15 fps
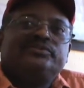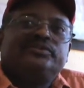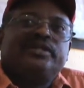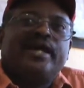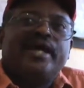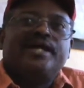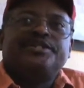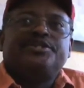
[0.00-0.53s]

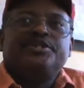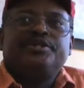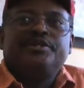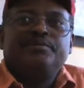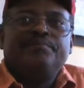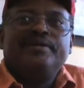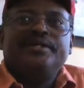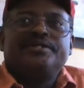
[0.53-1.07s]
They ask you,
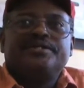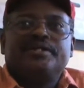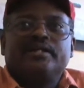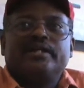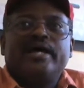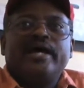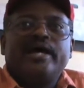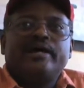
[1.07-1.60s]
you've been to the
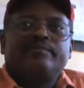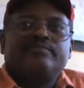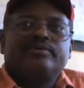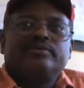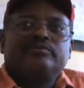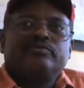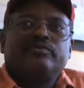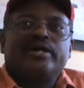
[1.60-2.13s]
lab,
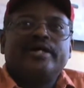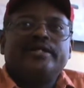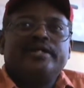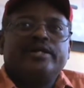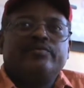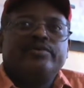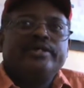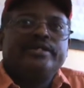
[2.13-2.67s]
right?
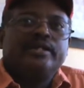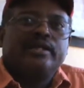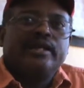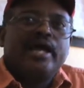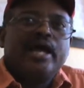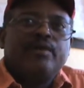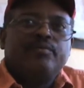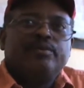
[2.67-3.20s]
They read the
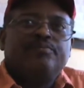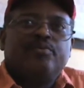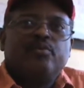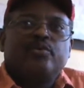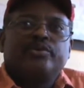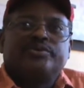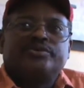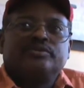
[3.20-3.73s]
lab
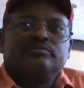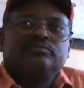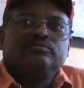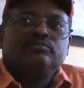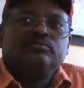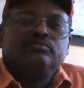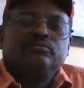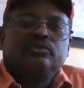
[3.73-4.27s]
reports.
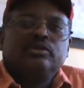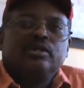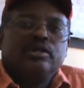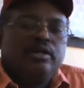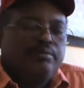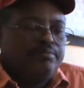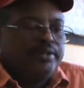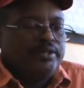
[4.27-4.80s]

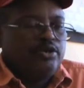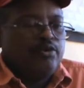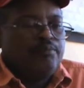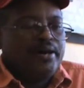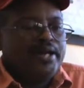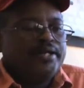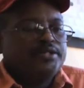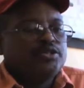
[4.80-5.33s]
But
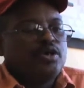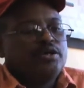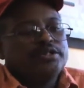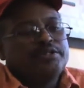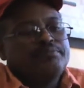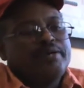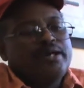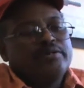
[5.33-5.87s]
nobody talks
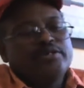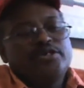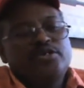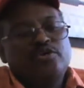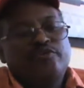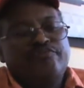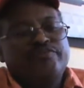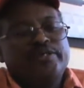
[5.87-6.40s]
about
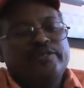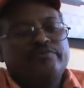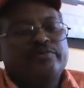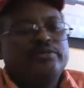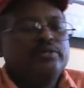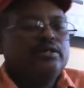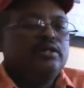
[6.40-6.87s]
Q fever.